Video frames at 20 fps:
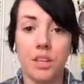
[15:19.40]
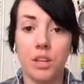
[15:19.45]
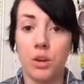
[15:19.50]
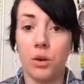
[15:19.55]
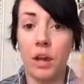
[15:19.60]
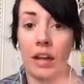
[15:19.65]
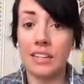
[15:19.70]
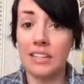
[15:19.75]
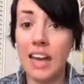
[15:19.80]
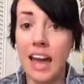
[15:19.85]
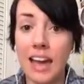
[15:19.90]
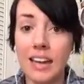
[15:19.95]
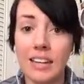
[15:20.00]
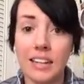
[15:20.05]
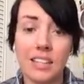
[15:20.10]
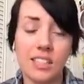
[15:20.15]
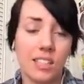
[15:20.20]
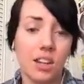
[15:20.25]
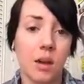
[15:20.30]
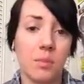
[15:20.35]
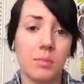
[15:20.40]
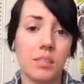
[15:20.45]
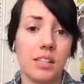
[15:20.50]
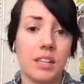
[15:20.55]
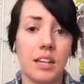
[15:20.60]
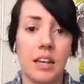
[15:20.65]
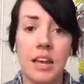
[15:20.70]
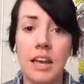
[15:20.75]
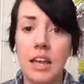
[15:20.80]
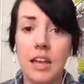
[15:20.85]
antagonist comes
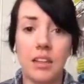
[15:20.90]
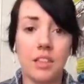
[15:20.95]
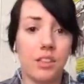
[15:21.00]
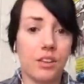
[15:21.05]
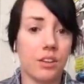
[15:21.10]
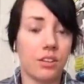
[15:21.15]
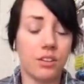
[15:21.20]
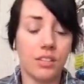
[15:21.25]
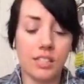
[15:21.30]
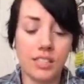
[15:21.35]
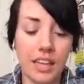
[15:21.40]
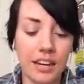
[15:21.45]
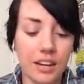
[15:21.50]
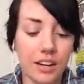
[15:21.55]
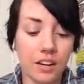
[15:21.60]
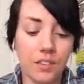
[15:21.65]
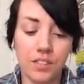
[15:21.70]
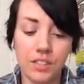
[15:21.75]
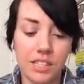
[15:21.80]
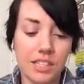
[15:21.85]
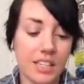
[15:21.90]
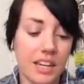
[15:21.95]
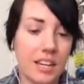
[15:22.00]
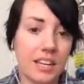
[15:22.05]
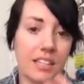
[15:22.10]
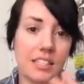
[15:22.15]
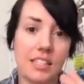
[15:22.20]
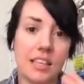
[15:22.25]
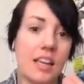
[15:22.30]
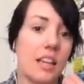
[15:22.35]
in, the setting of the
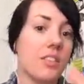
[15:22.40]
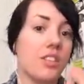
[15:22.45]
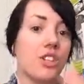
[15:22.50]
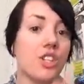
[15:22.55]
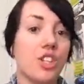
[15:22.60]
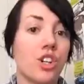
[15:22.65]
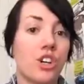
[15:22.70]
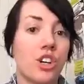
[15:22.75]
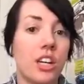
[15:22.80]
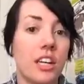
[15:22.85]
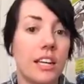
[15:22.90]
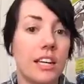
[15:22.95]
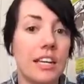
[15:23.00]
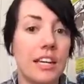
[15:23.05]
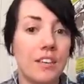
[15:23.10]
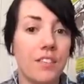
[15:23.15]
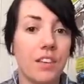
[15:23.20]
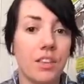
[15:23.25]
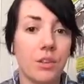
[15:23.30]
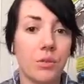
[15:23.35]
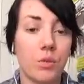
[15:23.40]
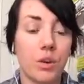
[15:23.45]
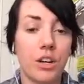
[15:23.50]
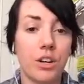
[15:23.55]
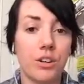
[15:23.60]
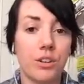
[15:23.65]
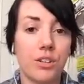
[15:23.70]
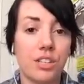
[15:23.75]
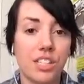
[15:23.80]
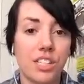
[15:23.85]
stakes, the journey, giving the
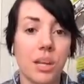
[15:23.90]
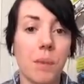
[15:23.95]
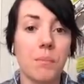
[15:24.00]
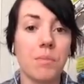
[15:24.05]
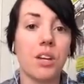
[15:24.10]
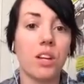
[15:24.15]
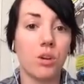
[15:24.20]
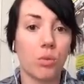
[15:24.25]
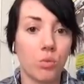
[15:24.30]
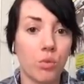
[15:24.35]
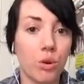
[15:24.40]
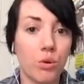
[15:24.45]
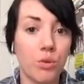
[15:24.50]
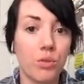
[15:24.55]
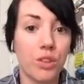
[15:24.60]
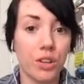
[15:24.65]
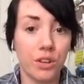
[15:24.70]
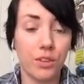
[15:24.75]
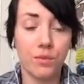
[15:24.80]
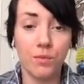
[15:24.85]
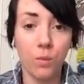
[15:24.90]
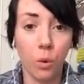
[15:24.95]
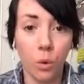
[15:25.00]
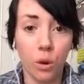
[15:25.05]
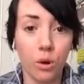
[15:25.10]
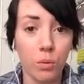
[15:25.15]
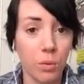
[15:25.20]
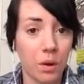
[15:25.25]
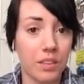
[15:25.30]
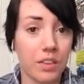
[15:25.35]
reader something to root
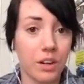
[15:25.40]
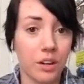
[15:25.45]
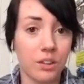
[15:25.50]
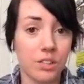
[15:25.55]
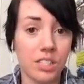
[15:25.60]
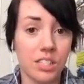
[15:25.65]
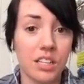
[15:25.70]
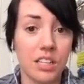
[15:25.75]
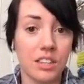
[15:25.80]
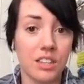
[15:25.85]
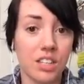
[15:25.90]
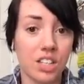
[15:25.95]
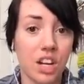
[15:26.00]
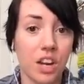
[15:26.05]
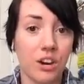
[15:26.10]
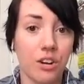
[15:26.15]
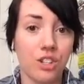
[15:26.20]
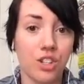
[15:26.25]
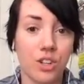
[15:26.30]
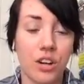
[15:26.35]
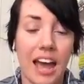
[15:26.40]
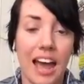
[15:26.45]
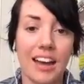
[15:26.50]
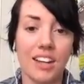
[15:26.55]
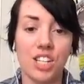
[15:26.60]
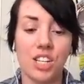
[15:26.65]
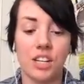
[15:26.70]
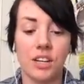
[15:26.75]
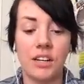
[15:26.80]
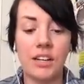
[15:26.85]
for when they're seeing this character in
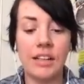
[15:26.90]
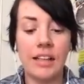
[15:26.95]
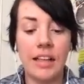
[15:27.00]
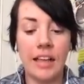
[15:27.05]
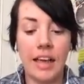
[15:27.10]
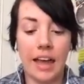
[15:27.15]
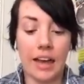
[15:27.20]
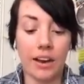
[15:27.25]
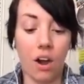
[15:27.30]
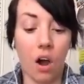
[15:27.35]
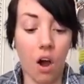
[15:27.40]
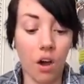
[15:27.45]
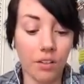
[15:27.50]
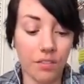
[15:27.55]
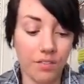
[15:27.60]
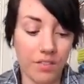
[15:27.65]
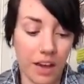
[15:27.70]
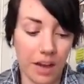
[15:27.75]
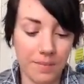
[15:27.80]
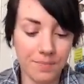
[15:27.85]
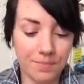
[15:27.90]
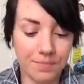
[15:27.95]
action, and all of that.